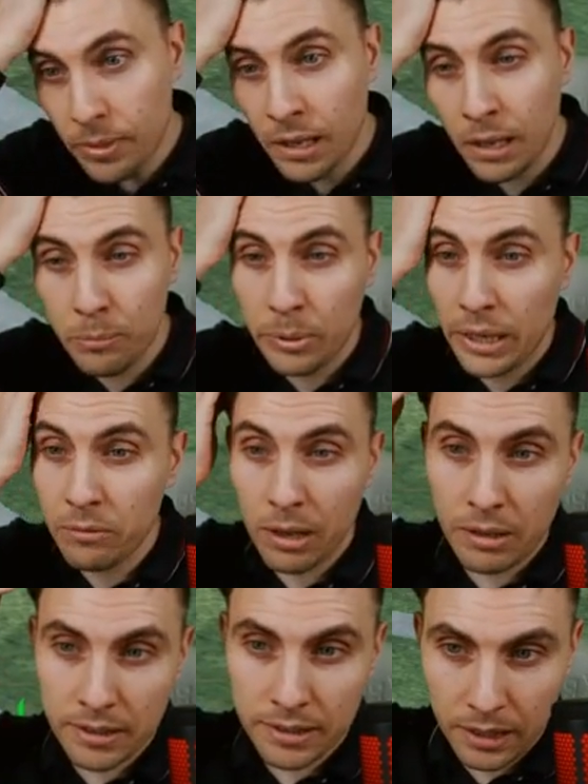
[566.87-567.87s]
and play around
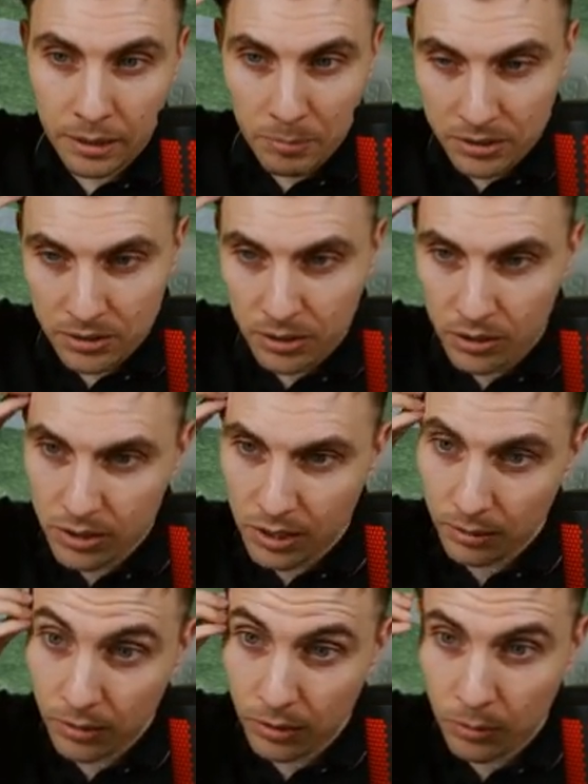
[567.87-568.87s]
their Dynamax turns. Now
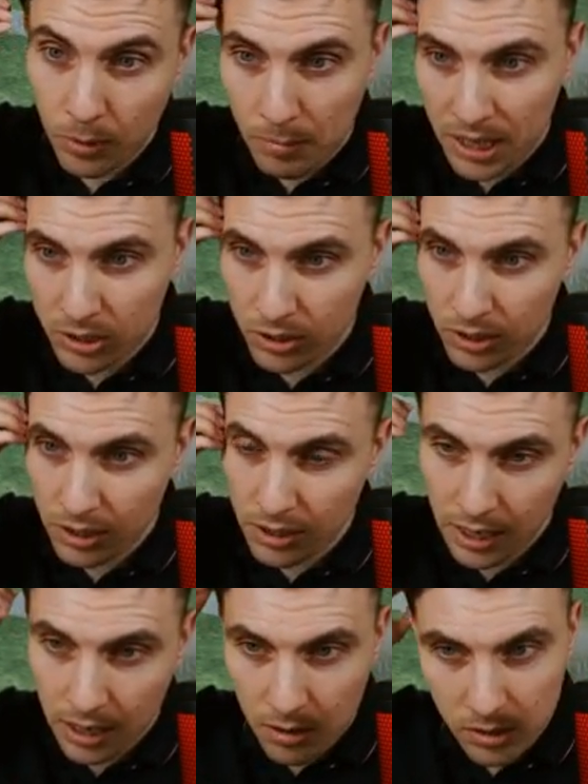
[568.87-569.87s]
you've got to imagine that the
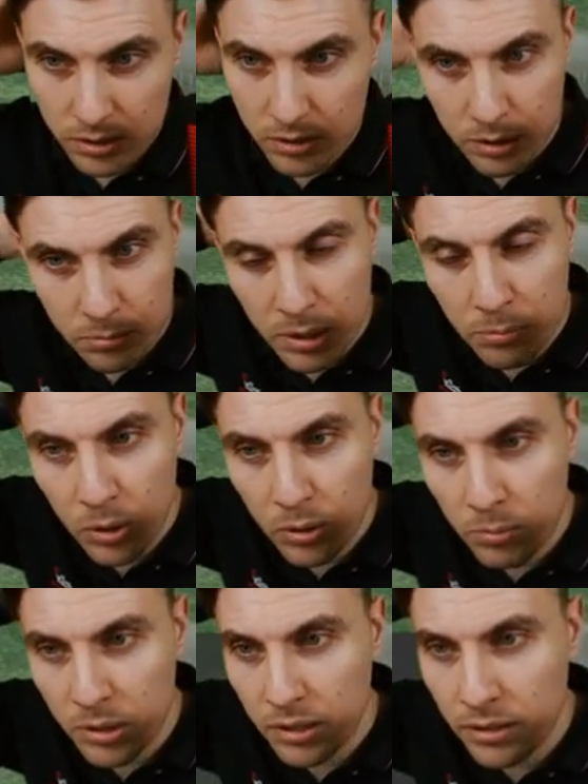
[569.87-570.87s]
Kyogre is going to be the
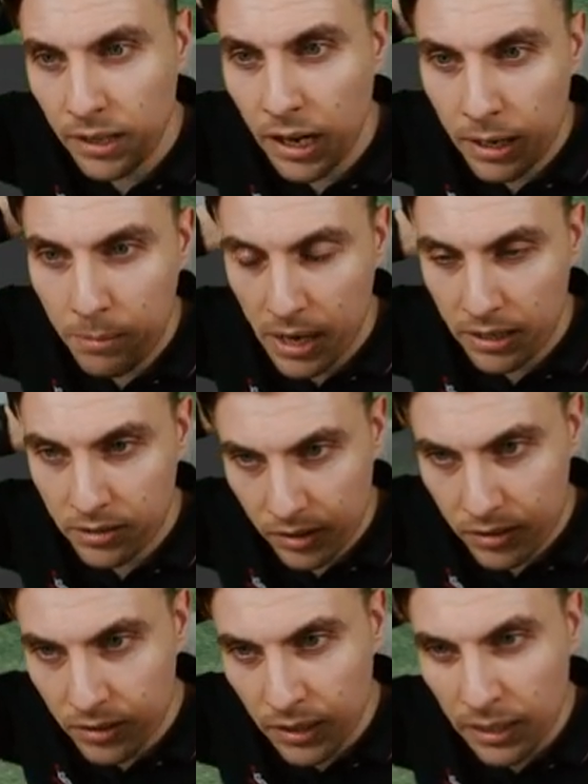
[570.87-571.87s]
Pokemon that
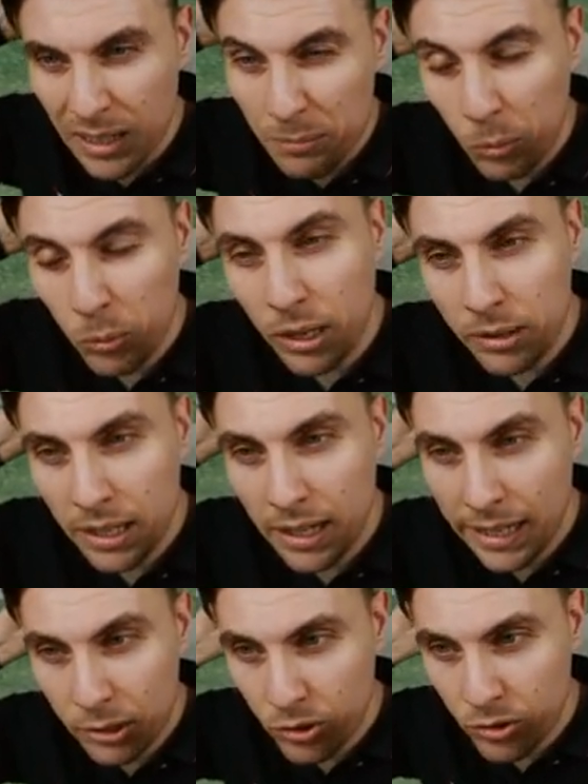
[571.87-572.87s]
Dynamaxes, but without the
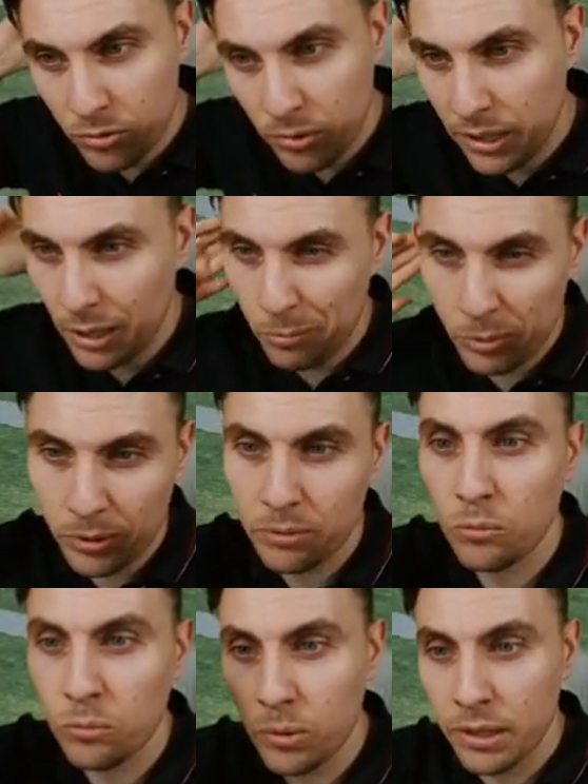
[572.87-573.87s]
electric terrain up
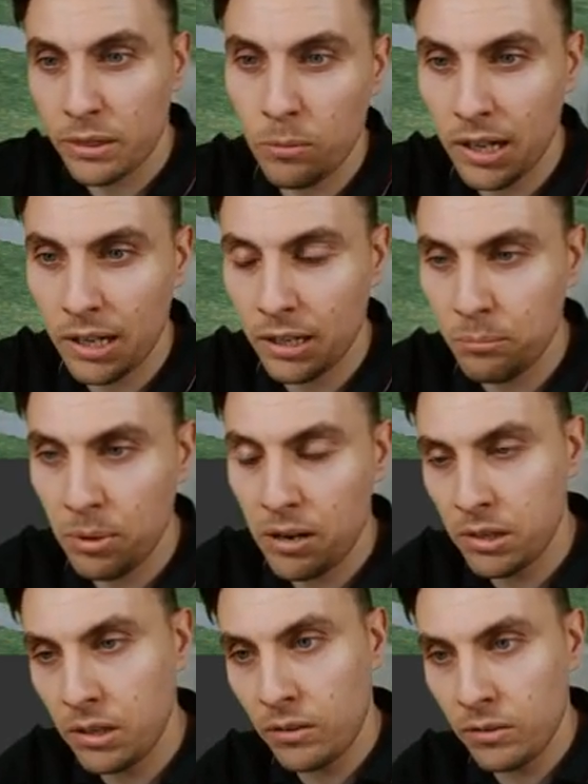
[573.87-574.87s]
with the
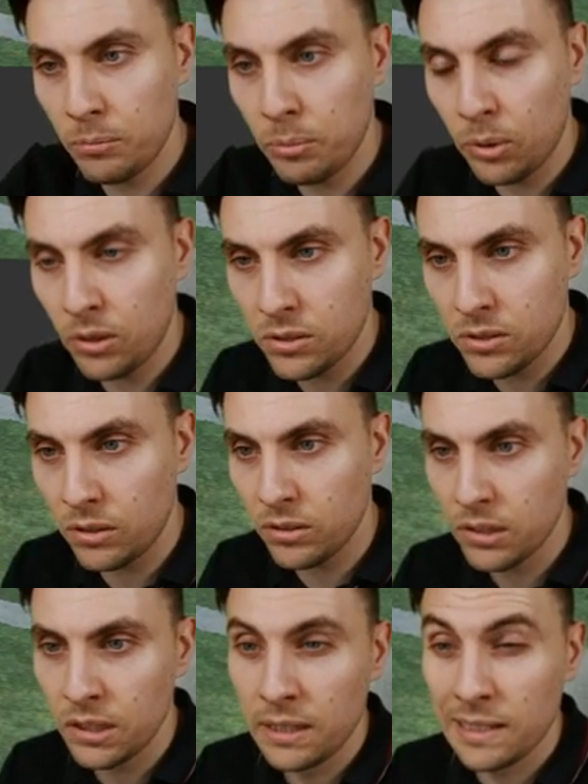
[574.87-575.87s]
Berry on the Politoed,
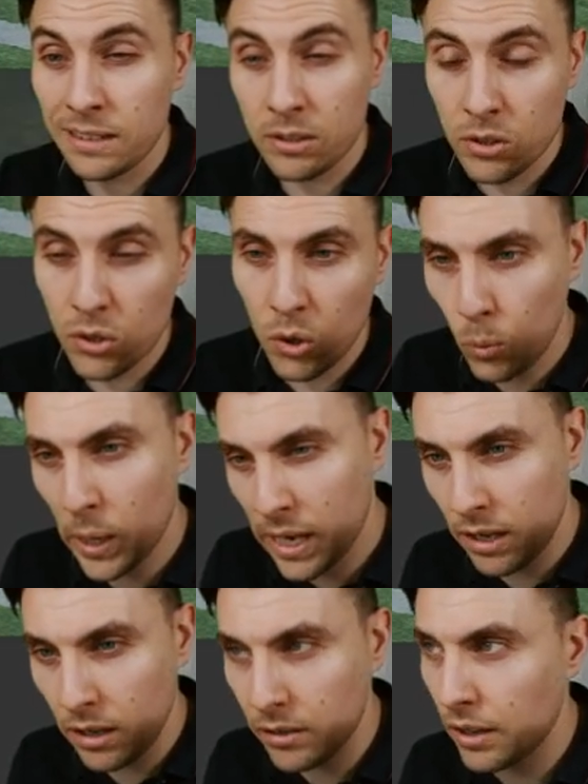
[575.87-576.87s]
there's no
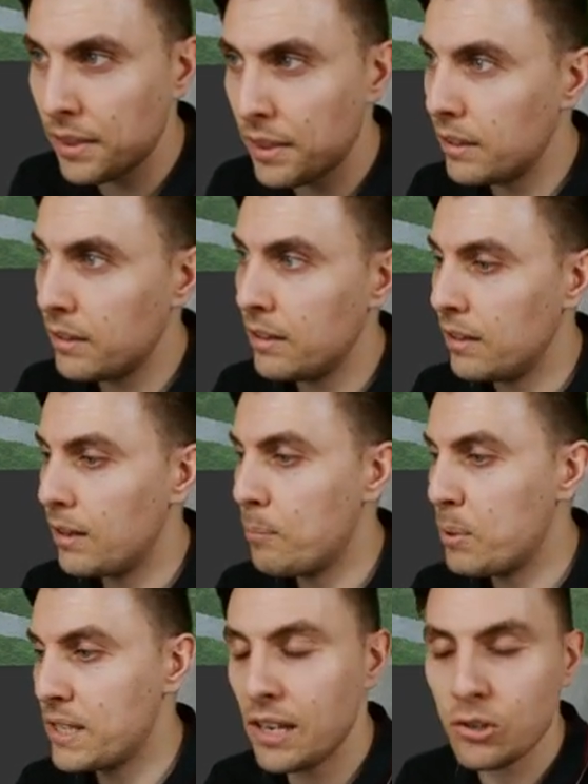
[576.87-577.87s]
way other than a
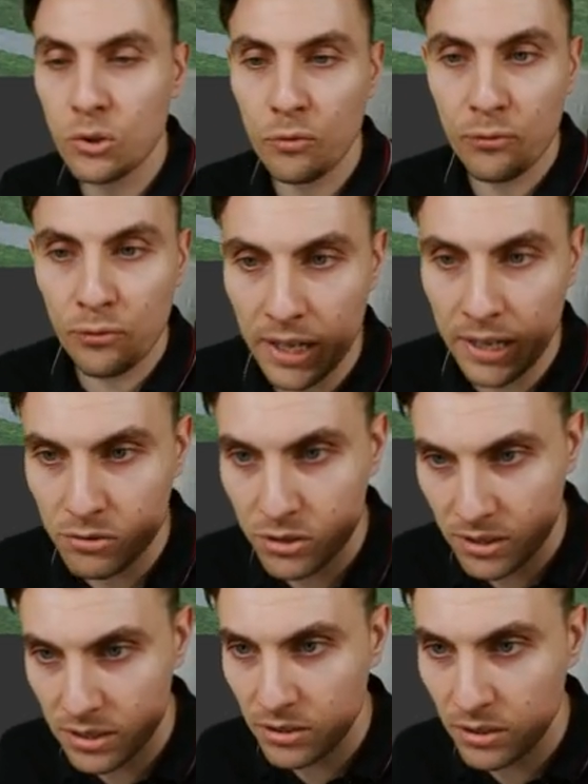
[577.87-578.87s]
potential flinch
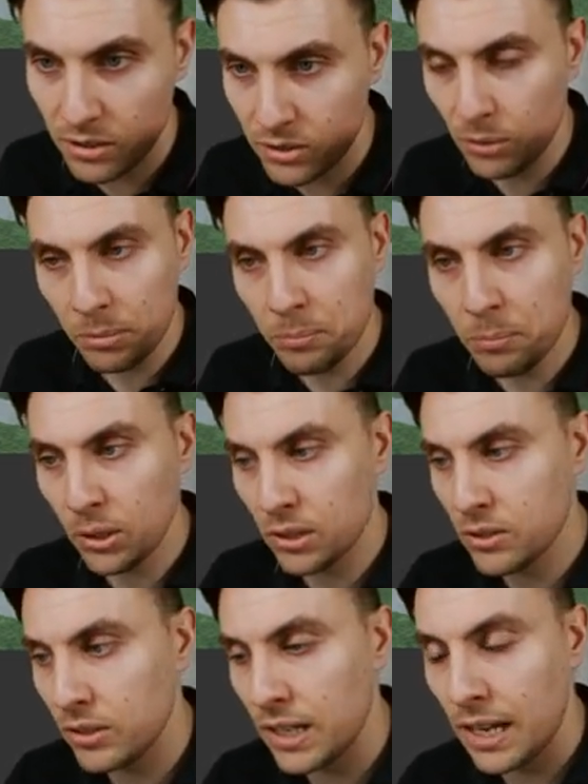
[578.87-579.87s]
that's going to stop the
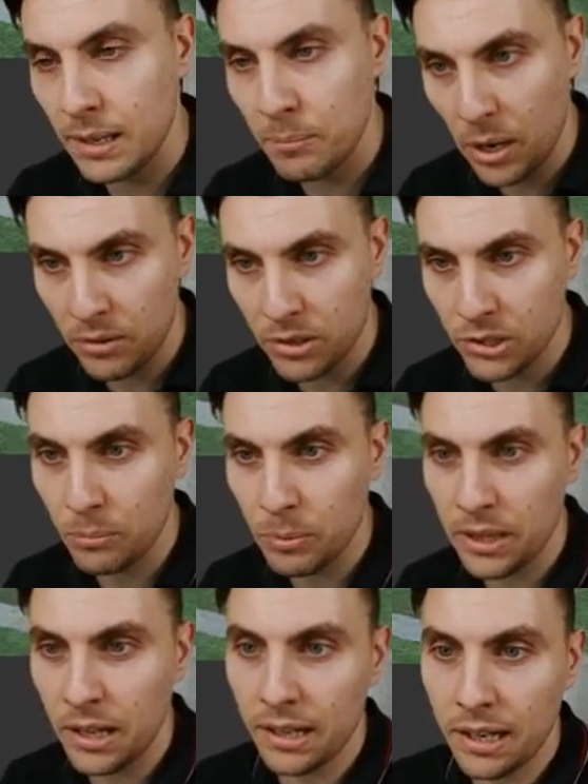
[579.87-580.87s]
Politoed getting the perish up
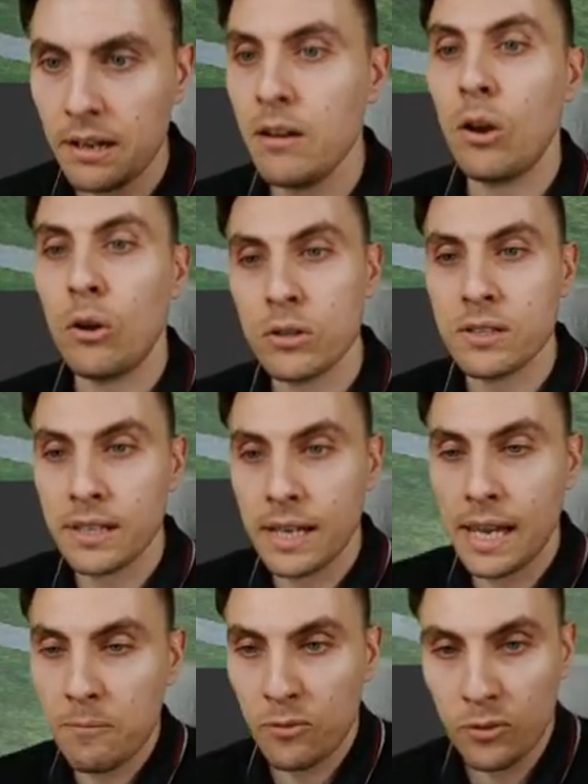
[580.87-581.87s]
and that kind of locks the
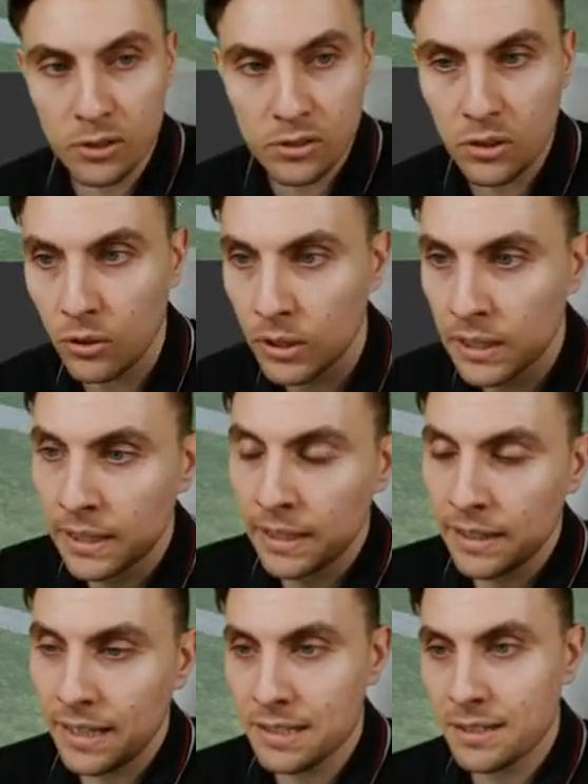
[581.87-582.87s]
game for us so
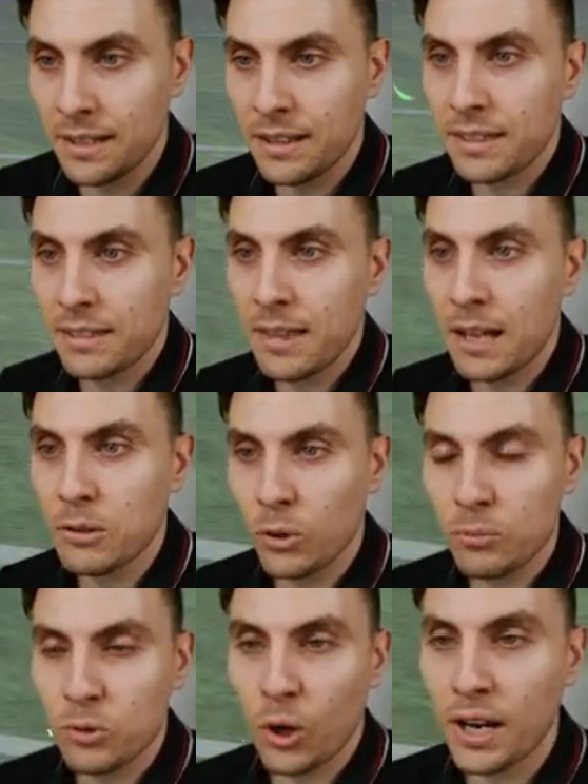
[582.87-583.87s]
that's the that's what
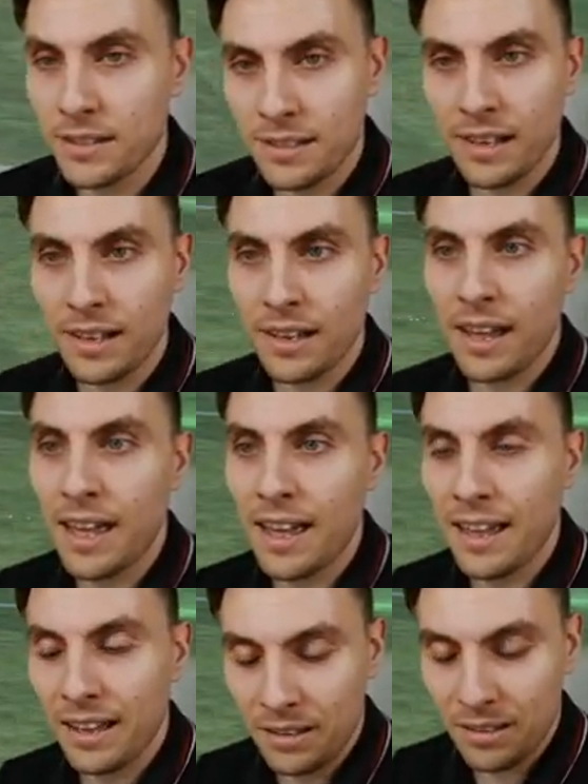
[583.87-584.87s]
i'm trying to
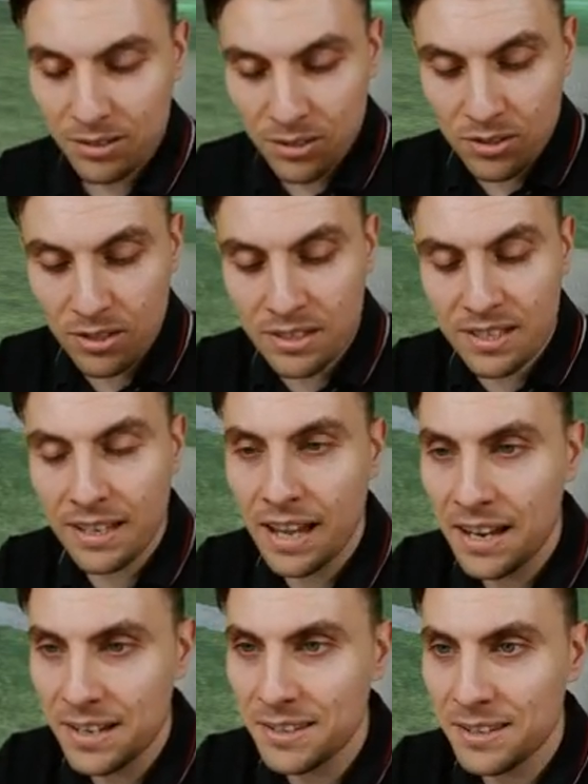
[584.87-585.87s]
uh to
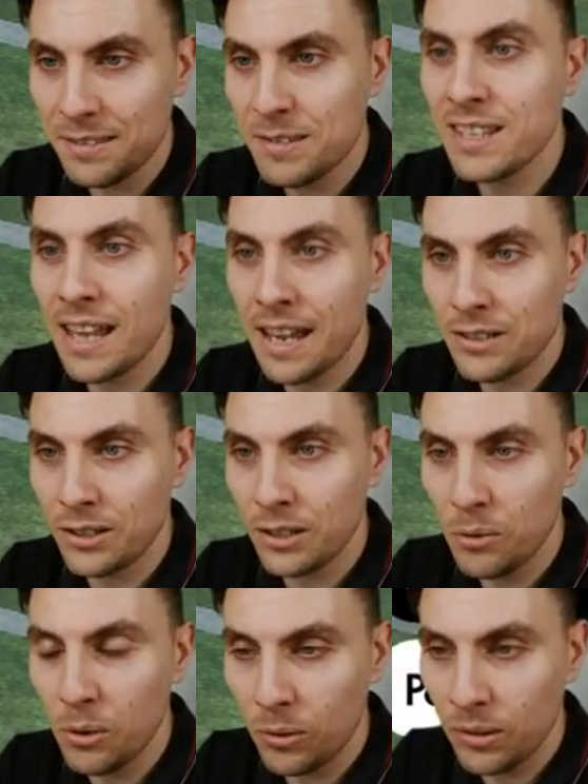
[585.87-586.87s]
kind of say to you
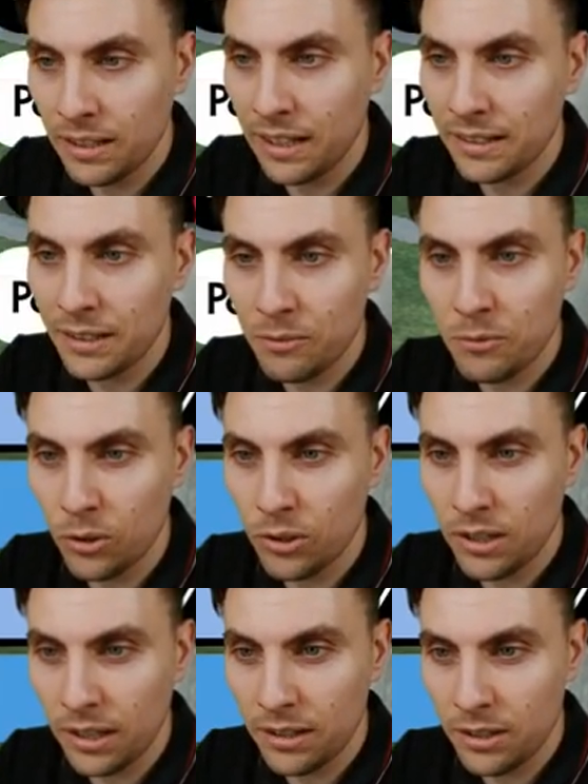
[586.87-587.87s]
all like you've got
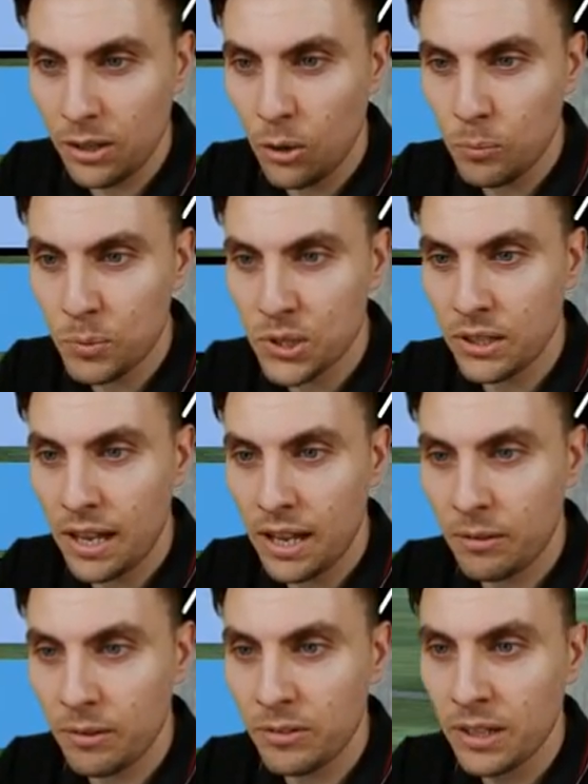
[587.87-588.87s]
the the option
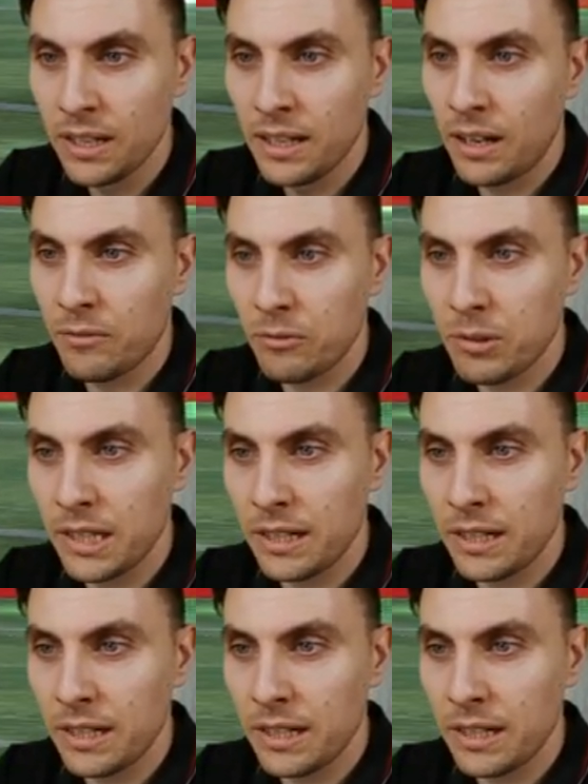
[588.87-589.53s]
there of of a really